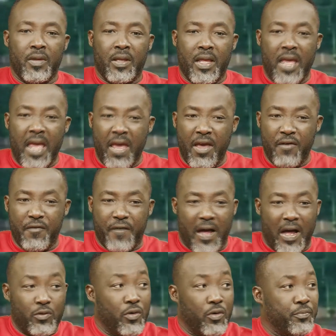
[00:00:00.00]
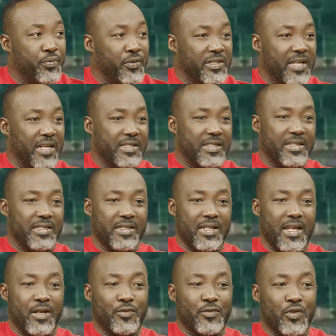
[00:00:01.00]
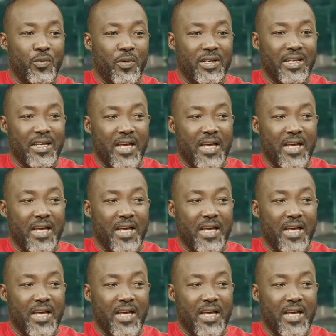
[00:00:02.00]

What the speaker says: If I don't protect it and somebody